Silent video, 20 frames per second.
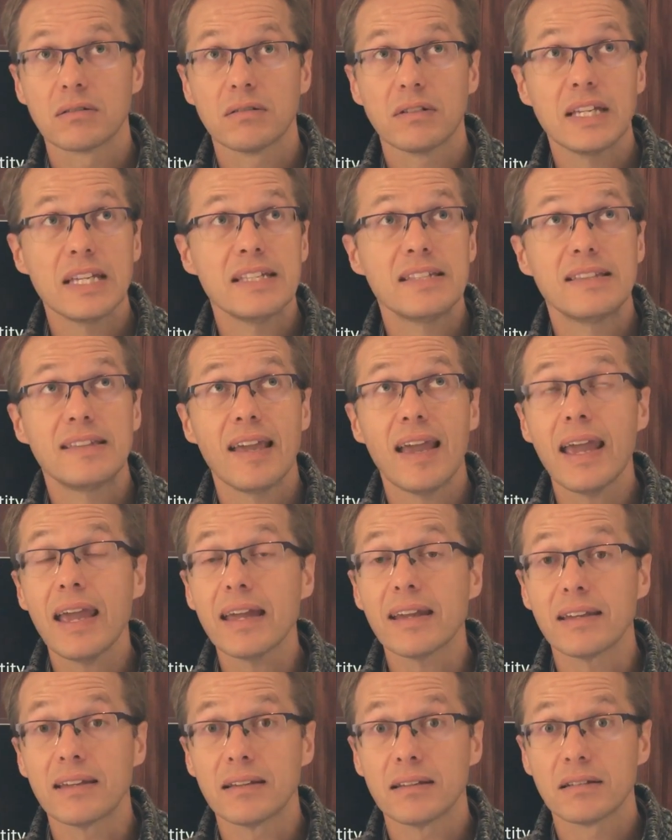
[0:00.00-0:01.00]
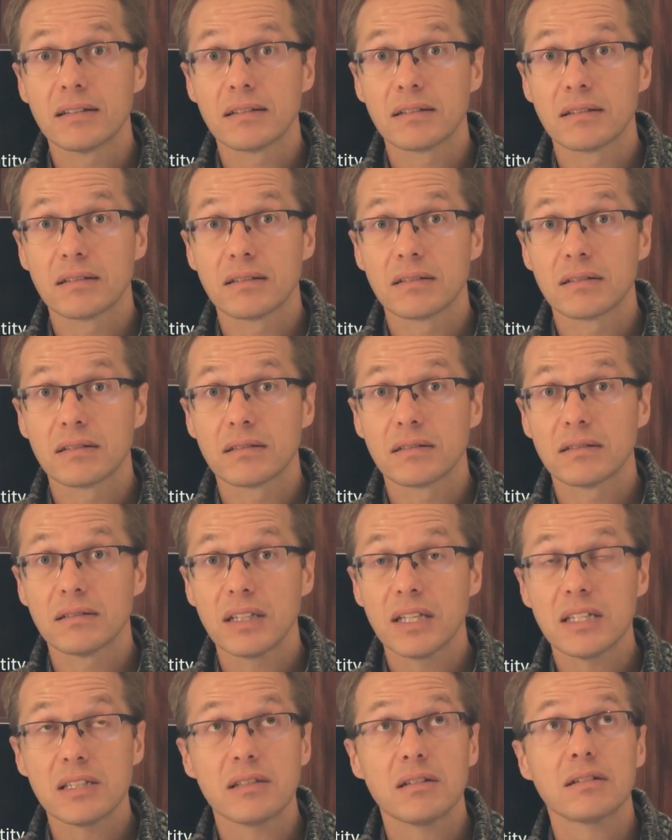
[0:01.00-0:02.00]
He's dead.
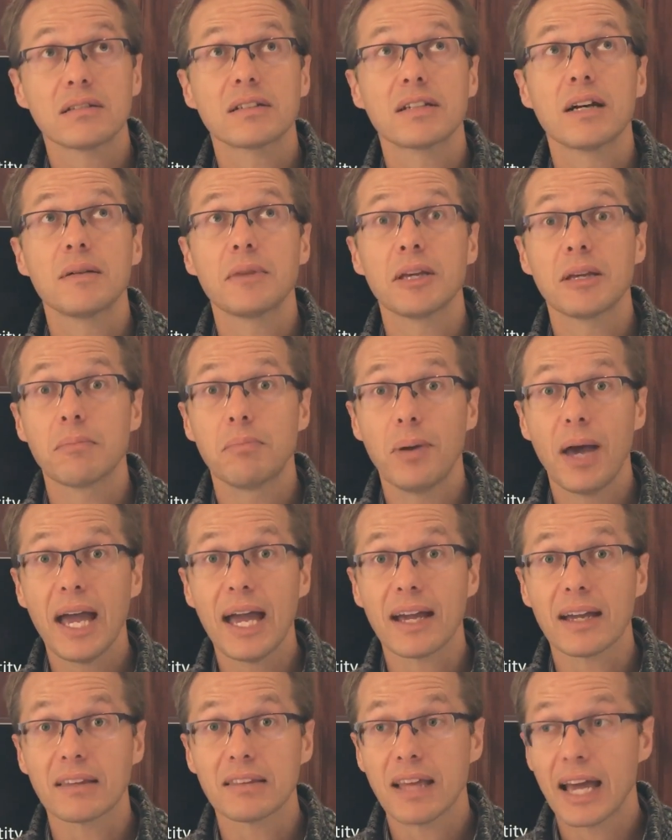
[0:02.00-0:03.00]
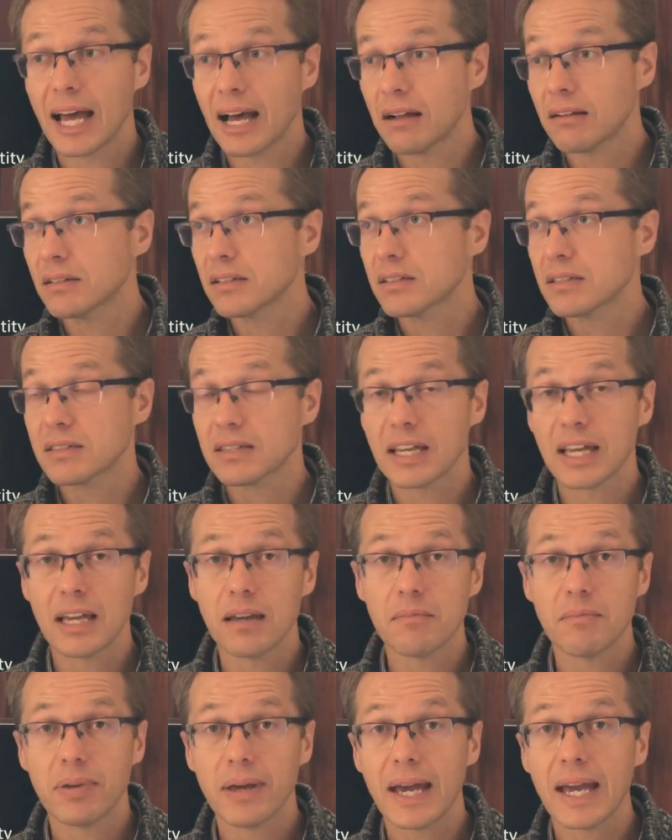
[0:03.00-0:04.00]
He's not coming back. The elders came
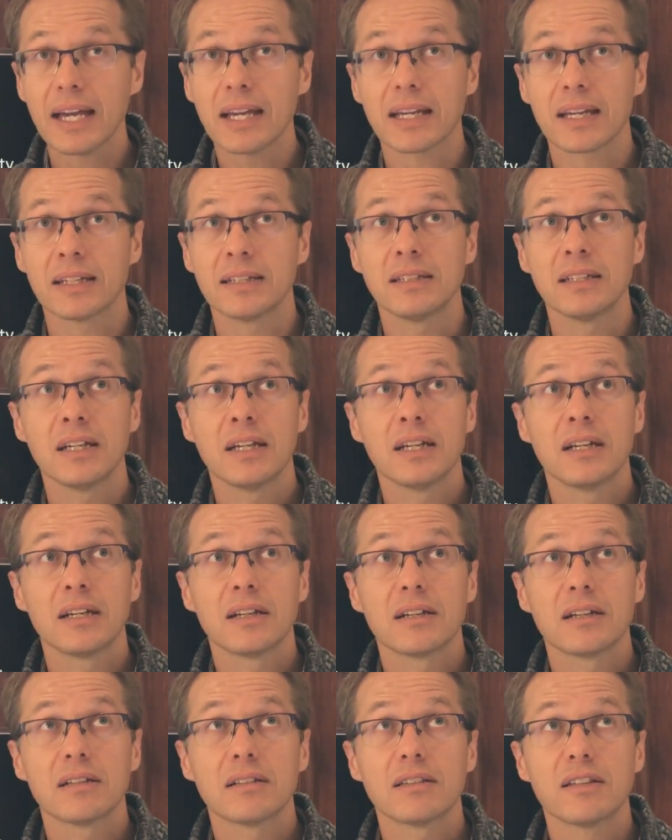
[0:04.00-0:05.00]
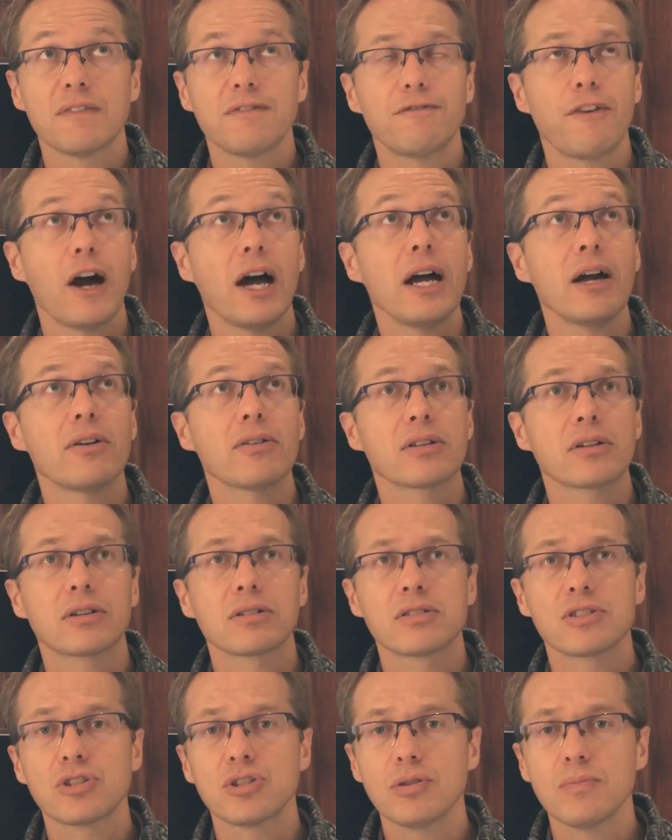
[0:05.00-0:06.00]
back and the fire, the
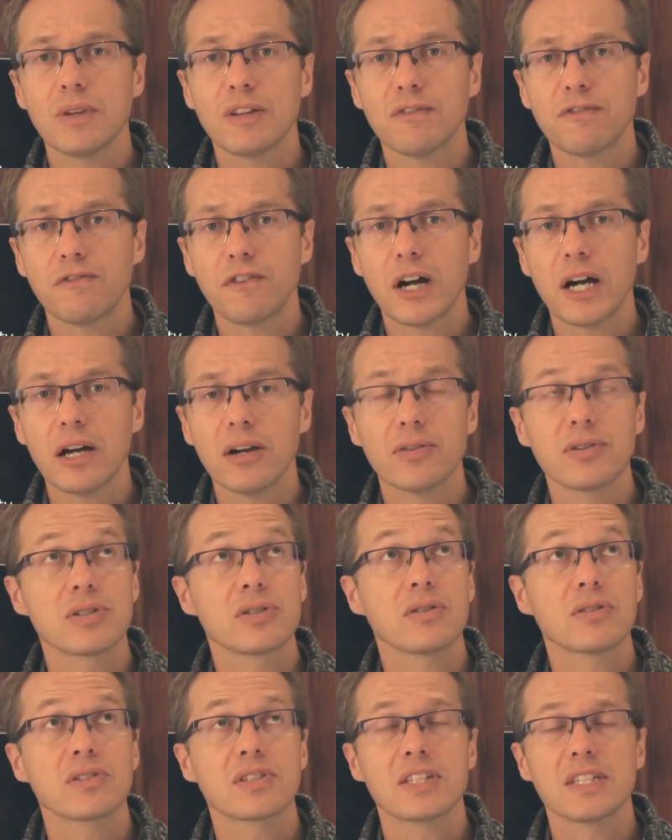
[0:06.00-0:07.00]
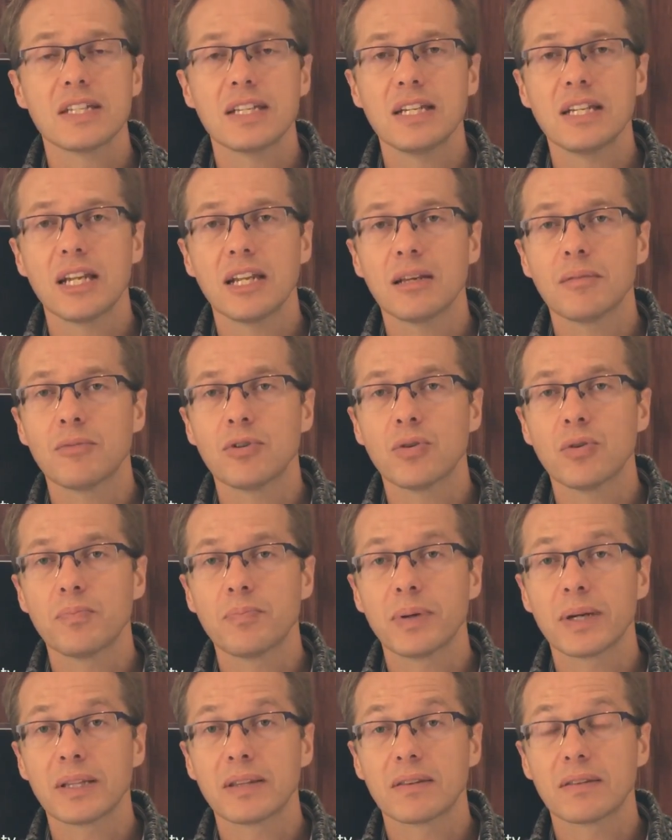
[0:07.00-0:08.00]
consuming fire is not seen anymore,
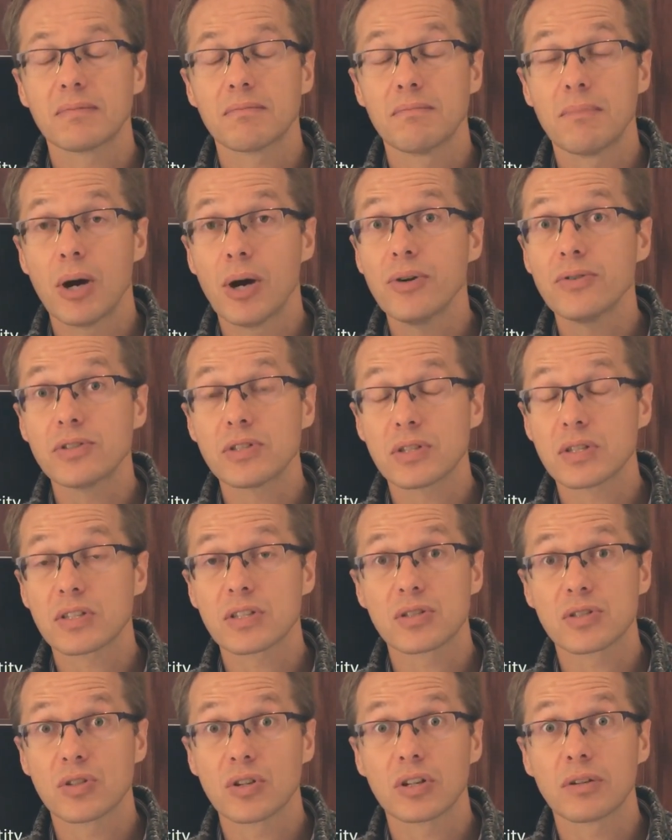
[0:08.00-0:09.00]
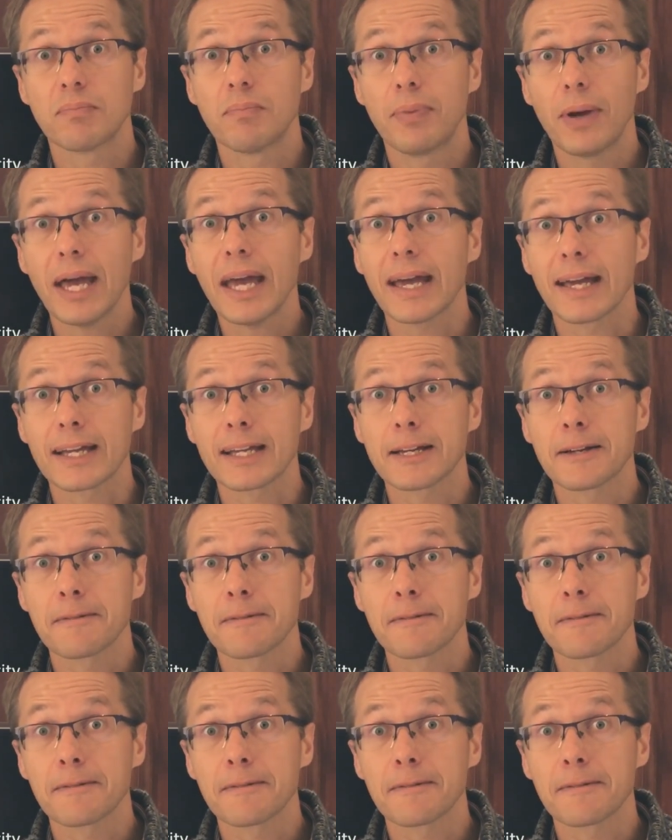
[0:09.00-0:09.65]
but Moses is not back.